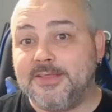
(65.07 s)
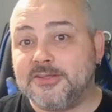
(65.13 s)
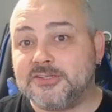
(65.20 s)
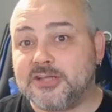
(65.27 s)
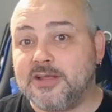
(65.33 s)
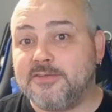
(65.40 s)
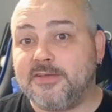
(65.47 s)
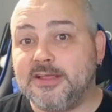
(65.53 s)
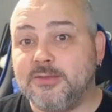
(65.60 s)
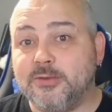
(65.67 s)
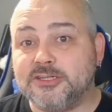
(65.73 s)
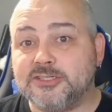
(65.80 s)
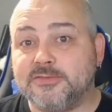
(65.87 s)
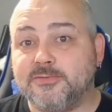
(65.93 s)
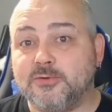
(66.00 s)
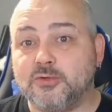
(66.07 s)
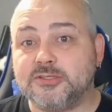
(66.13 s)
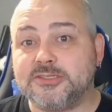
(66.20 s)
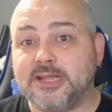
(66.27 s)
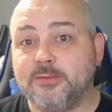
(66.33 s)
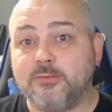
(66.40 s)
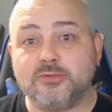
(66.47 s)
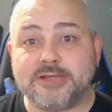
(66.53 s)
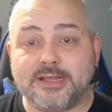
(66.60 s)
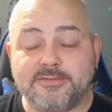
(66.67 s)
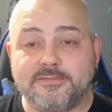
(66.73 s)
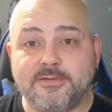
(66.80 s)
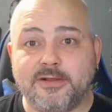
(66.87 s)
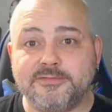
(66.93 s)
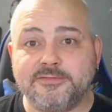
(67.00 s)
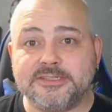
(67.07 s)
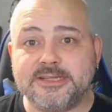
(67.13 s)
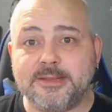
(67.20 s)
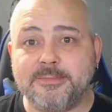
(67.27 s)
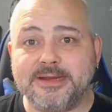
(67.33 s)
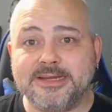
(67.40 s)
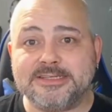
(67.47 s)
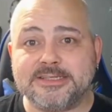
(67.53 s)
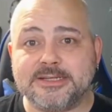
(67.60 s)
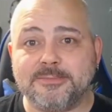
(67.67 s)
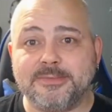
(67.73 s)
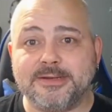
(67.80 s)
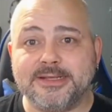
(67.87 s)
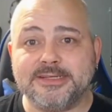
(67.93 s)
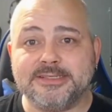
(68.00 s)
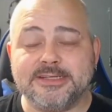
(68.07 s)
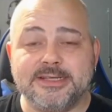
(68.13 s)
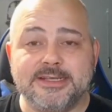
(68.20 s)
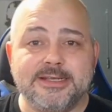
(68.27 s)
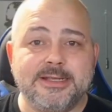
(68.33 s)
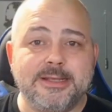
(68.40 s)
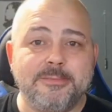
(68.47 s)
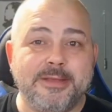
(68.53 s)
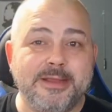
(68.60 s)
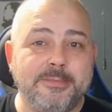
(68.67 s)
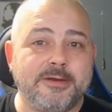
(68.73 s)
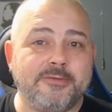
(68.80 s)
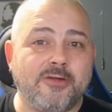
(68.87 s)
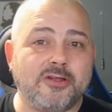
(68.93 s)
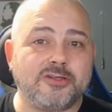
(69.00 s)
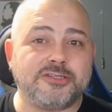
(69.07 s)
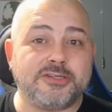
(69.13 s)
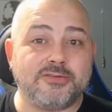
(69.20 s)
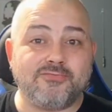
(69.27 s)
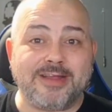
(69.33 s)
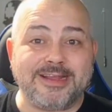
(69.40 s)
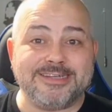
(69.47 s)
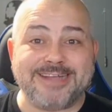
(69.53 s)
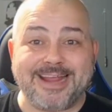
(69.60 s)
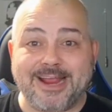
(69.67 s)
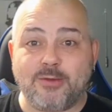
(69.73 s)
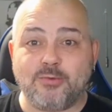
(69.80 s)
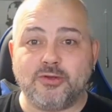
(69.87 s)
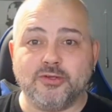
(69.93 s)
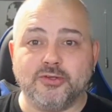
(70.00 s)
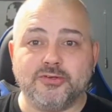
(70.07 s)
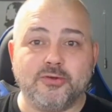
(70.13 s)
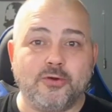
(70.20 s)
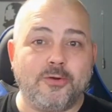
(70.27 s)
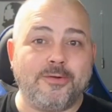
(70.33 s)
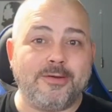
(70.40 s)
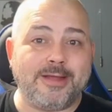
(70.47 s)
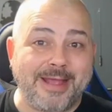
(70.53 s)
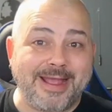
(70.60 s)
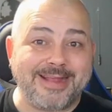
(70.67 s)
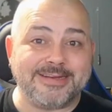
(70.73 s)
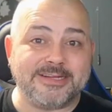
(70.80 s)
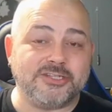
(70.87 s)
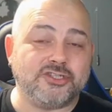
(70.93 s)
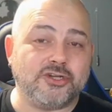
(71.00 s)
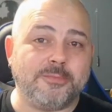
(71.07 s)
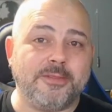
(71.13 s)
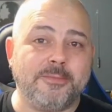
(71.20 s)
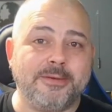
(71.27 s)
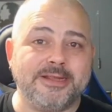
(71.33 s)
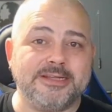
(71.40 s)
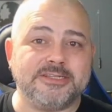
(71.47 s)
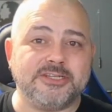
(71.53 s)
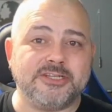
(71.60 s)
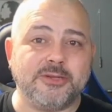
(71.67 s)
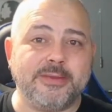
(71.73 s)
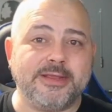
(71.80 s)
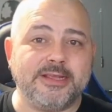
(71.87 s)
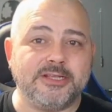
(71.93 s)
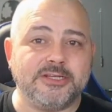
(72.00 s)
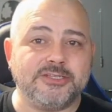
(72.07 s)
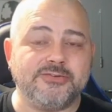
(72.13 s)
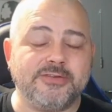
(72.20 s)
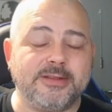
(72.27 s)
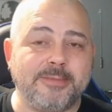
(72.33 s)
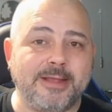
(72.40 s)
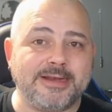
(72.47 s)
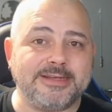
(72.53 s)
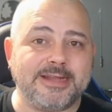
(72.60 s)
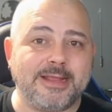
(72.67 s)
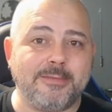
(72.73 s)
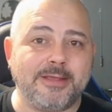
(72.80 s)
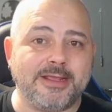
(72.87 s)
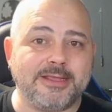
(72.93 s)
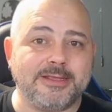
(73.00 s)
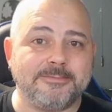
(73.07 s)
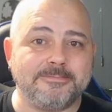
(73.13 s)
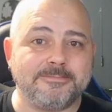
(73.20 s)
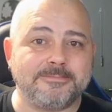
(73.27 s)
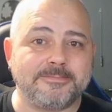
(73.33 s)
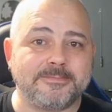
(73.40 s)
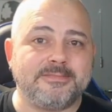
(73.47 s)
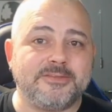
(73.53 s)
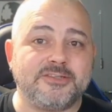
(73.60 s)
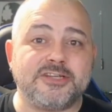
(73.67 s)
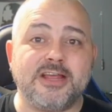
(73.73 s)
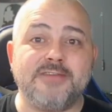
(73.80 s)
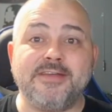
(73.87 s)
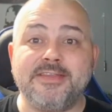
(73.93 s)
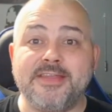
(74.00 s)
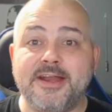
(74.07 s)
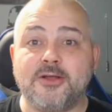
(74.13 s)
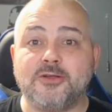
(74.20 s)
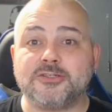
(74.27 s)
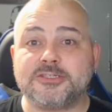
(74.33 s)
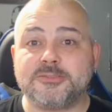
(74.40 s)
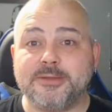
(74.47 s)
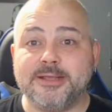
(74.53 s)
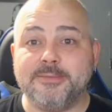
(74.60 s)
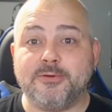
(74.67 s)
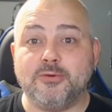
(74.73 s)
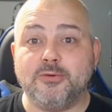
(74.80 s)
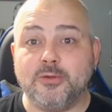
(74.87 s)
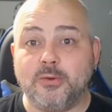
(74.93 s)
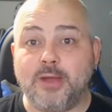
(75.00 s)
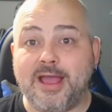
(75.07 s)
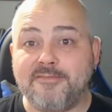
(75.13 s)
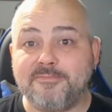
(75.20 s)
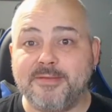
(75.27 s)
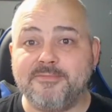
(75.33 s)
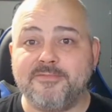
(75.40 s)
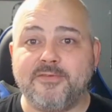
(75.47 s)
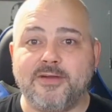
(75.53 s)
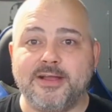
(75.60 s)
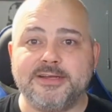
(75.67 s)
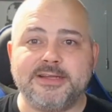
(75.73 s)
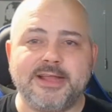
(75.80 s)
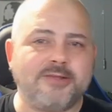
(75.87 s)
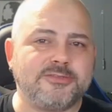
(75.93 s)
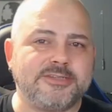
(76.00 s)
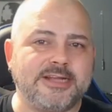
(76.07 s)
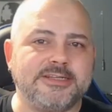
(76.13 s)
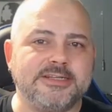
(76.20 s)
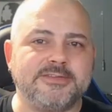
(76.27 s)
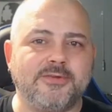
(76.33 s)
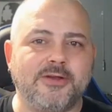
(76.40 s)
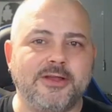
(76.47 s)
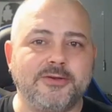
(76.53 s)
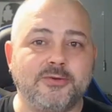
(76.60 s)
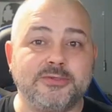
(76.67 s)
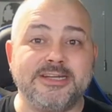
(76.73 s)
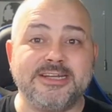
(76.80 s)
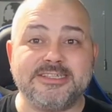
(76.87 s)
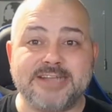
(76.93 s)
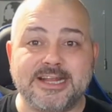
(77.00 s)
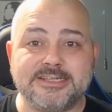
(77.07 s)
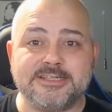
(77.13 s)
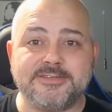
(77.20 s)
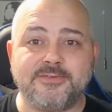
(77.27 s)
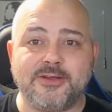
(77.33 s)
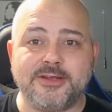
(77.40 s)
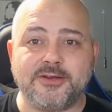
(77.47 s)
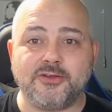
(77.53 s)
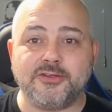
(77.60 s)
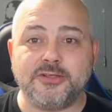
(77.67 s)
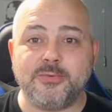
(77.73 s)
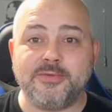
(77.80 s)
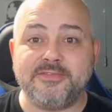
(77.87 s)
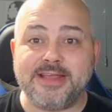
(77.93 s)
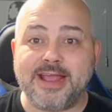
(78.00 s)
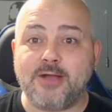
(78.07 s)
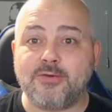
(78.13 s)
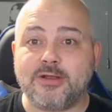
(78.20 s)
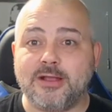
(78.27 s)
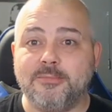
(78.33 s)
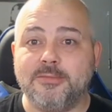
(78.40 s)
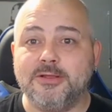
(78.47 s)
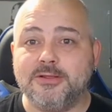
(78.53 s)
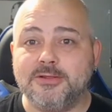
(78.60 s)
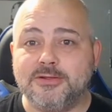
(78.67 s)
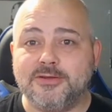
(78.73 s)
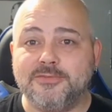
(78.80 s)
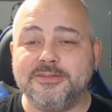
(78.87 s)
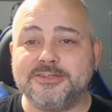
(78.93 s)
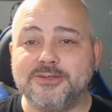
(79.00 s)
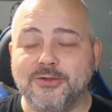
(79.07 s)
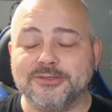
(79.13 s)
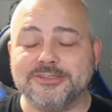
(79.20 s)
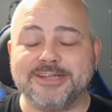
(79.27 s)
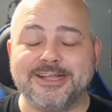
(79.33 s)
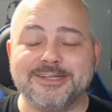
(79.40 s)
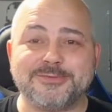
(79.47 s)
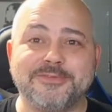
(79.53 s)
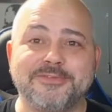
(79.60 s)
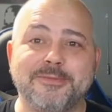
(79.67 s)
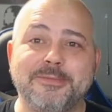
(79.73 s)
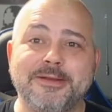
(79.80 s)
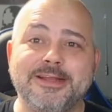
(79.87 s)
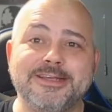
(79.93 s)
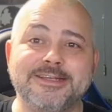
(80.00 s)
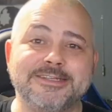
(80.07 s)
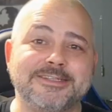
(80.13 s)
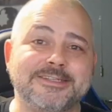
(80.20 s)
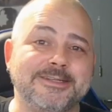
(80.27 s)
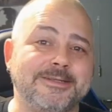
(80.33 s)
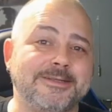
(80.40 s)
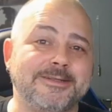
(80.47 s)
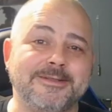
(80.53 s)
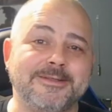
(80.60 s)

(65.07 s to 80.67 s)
In the survey, which the force say will take 5 to 10 minutes to complete, people are asked to rate how good or bad a job the police are doing during the pandemic. The survey then asks people who have been fined, how satisfied or dissatisfied are you with the outcome of this contact with the police?